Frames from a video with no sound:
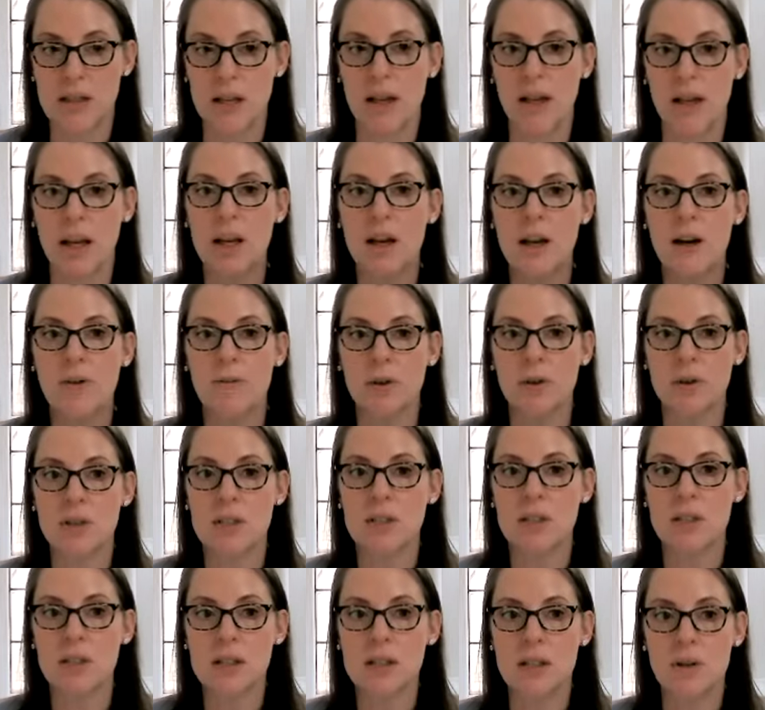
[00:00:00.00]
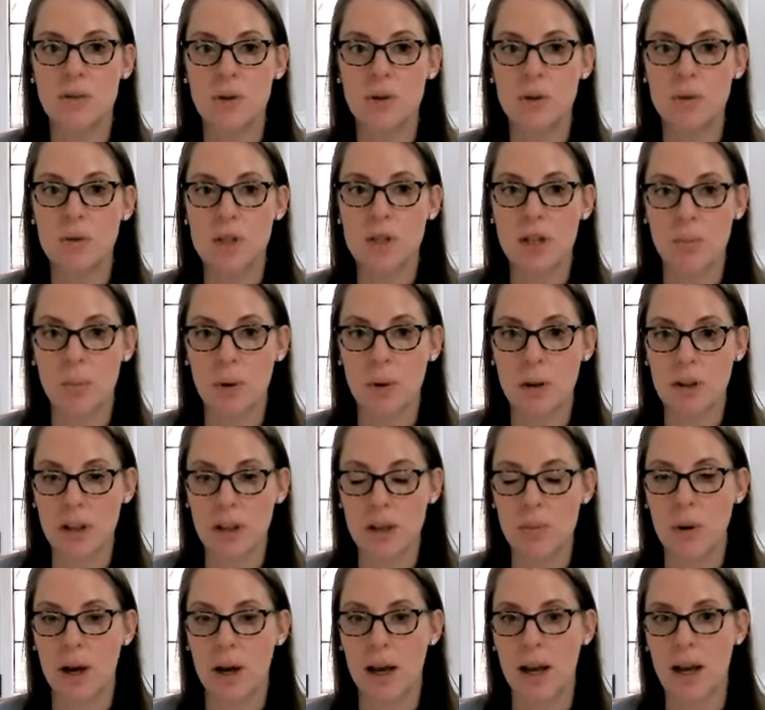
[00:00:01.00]
Like, for instance, if you
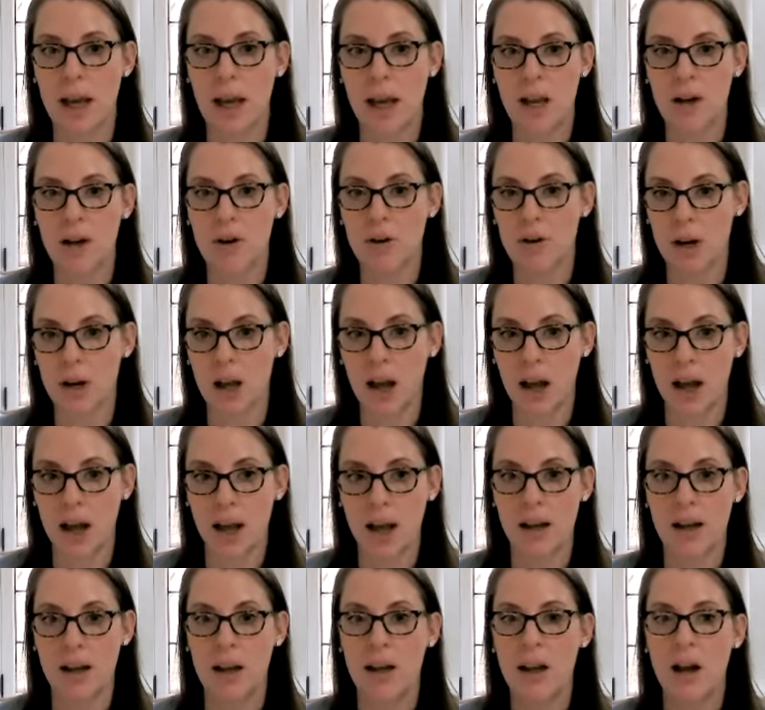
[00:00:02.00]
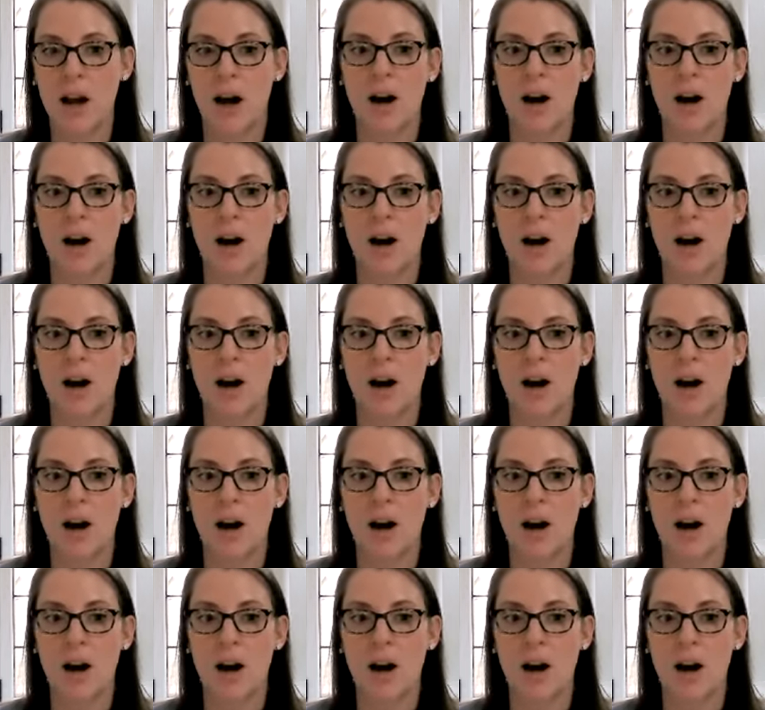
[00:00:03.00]
typically by 8 or 9